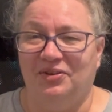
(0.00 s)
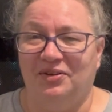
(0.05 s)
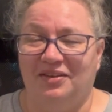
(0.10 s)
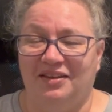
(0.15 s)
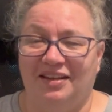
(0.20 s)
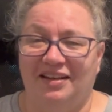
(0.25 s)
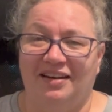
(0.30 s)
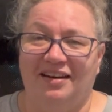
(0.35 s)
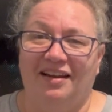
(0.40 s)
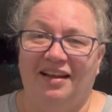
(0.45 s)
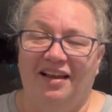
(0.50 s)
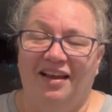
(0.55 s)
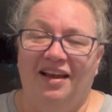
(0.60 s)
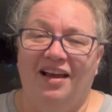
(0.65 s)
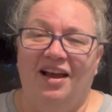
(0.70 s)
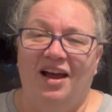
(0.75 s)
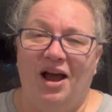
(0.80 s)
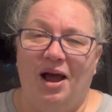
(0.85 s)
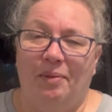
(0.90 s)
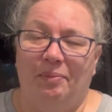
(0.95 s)
And then
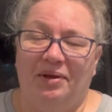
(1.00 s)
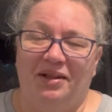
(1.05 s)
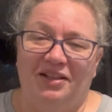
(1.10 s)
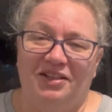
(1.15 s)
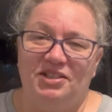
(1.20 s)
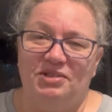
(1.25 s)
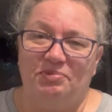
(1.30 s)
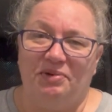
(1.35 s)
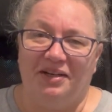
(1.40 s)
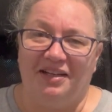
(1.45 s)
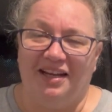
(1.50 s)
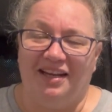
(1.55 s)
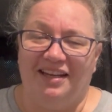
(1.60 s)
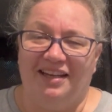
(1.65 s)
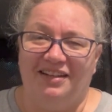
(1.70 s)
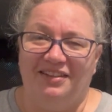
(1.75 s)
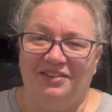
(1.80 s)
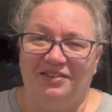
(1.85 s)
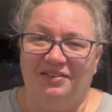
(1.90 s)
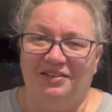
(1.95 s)
on my lunch break, I
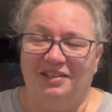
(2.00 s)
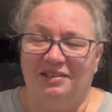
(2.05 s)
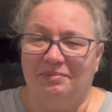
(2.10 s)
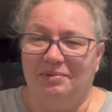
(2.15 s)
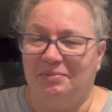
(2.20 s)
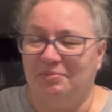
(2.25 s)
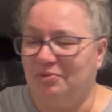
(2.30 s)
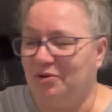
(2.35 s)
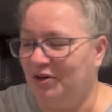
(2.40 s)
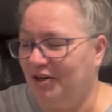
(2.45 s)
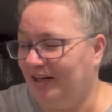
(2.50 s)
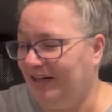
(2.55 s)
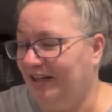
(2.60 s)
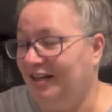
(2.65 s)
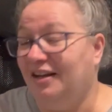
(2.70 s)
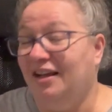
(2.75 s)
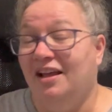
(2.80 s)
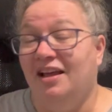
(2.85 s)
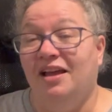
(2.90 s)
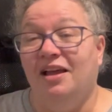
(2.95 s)
could do a little bit more on it.